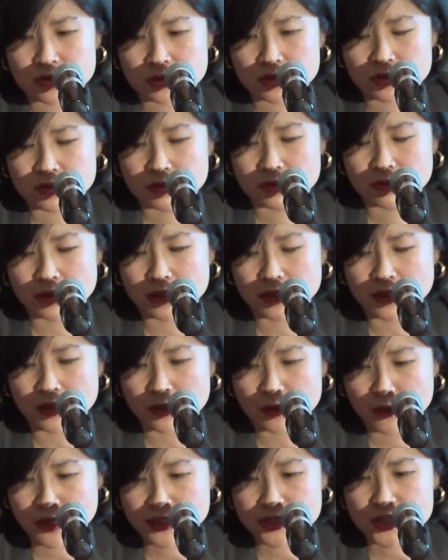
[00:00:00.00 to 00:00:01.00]
to
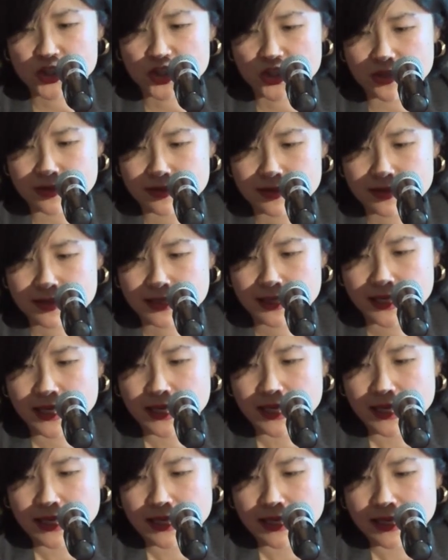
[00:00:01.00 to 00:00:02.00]
questions.
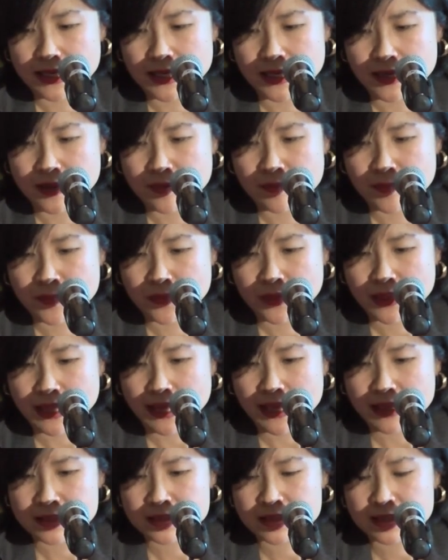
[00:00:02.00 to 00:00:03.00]

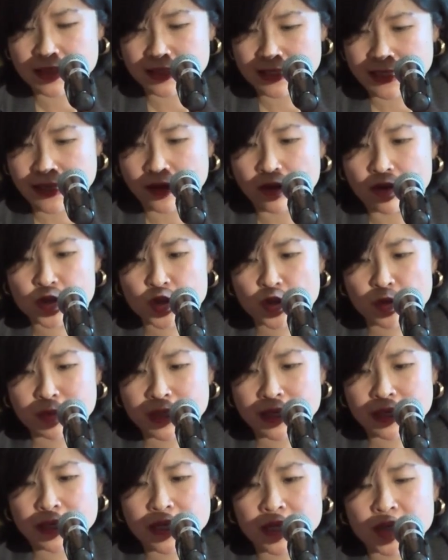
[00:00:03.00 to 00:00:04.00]
And it can also
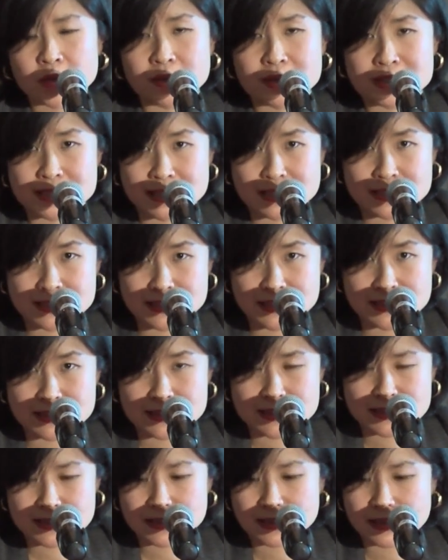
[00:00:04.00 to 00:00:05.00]
be legal
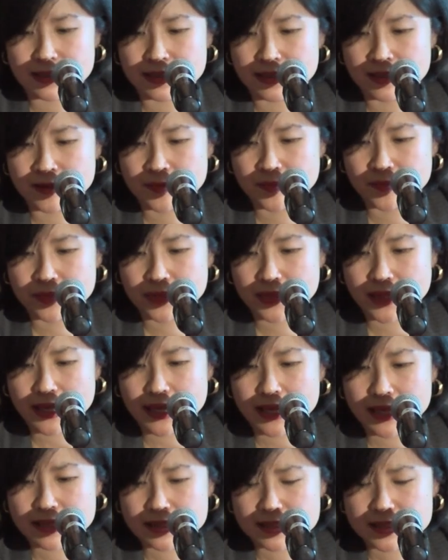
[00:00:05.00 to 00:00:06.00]
assistance.
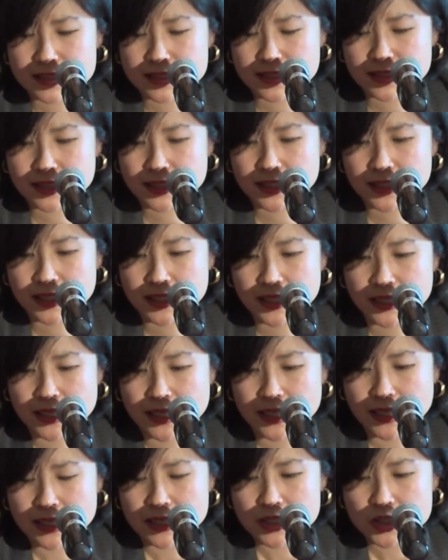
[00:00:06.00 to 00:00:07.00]
And
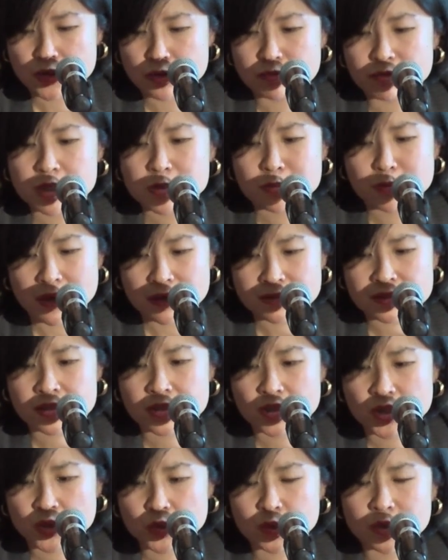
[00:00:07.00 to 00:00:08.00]
to respond
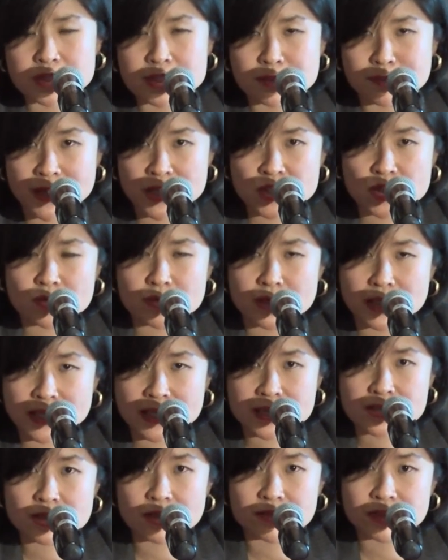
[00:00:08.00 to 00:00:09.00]
to the special
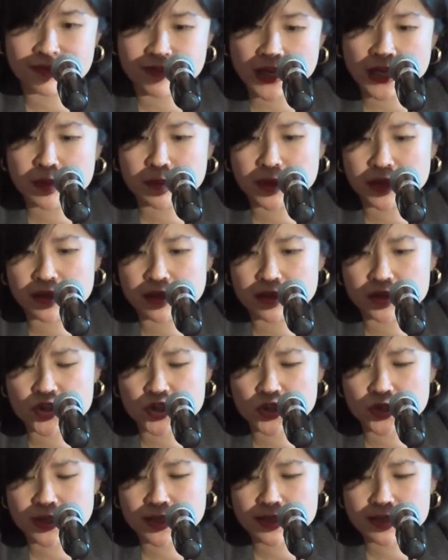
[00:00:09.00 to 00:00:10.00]
needs of developing
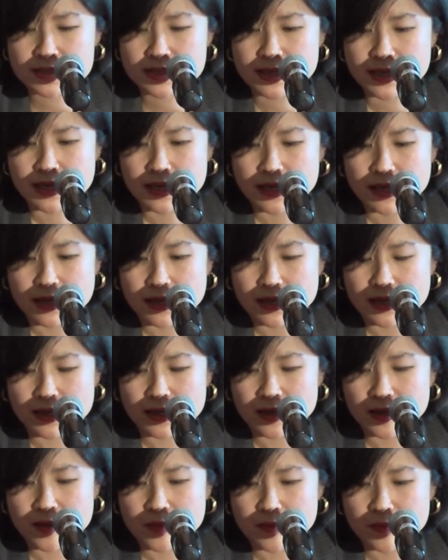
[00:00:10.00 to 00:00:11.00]
countries,
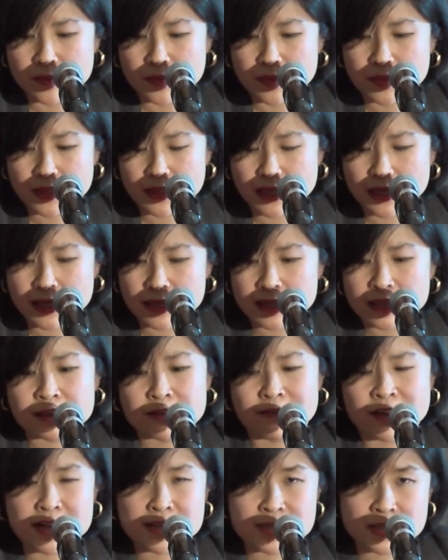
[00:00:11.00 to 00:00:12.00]
an
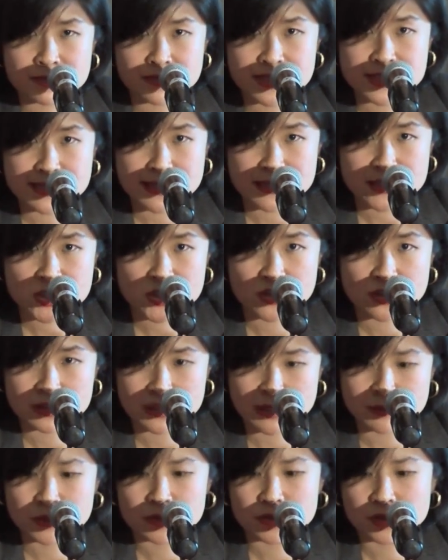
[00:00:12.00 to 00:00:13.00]
advisory center,
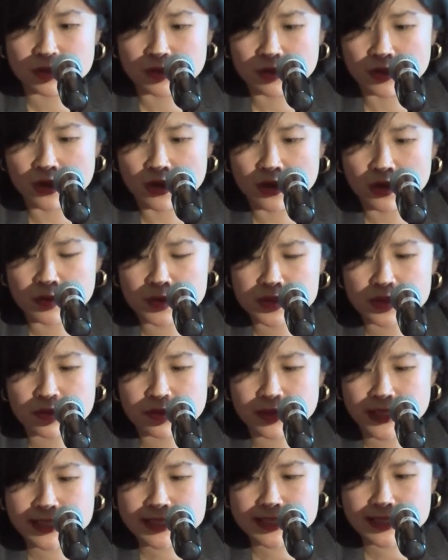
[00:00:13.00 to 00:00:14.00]
WTO Law, was
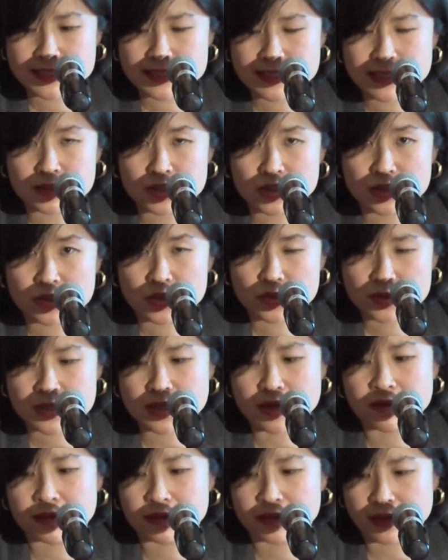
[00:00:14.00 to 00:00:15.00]
created in
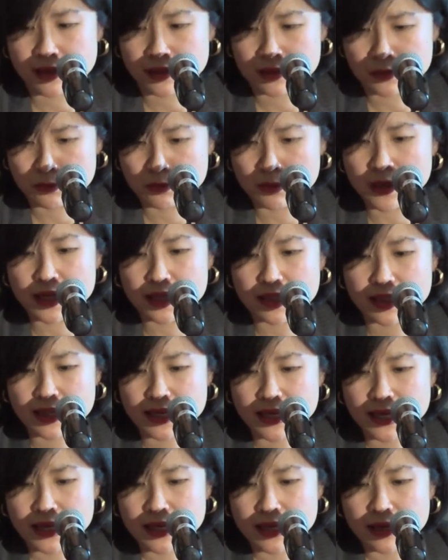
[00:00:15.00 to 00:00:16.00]
2001.
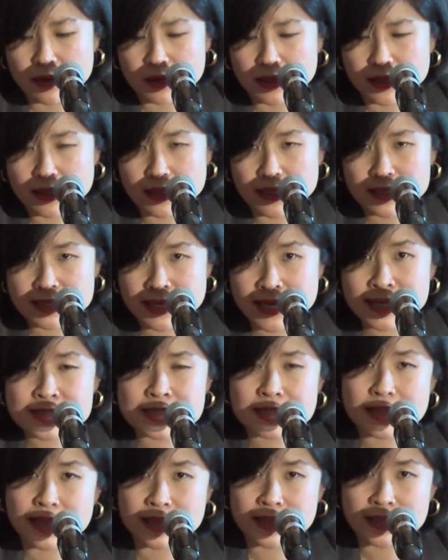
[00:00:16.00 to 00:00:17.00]
It
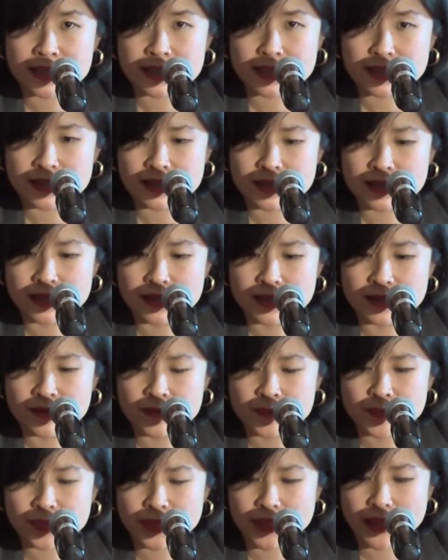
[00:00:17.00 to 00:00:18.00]
acts like
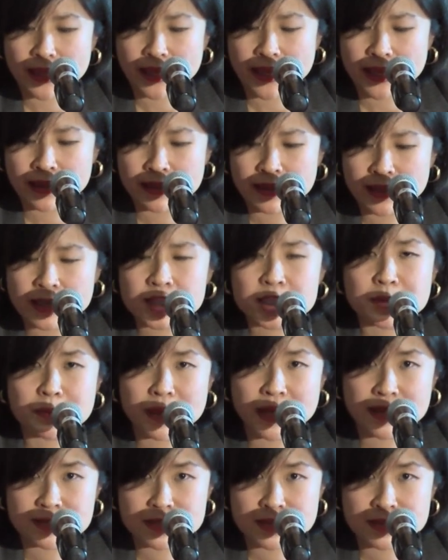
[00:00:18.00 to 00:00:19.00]
an
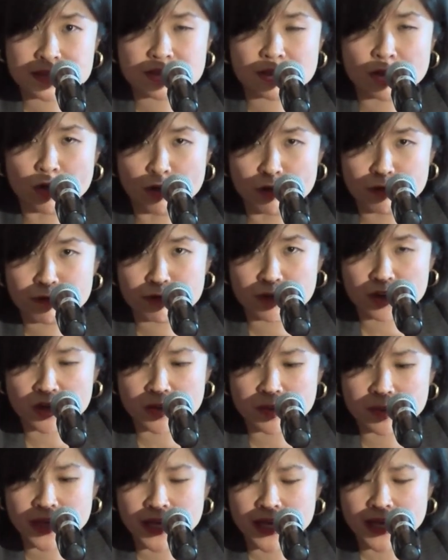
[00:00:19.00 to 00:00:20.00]
independent law
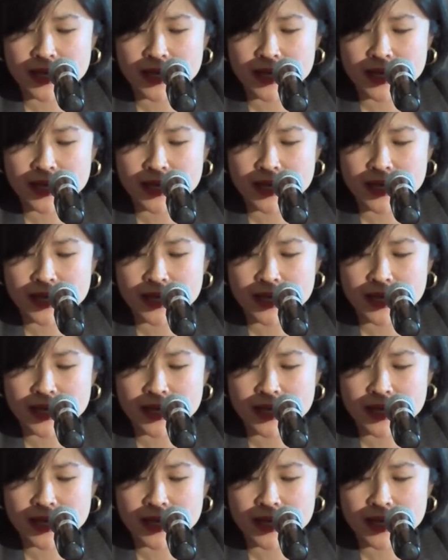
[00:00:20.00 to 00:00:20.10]
firm,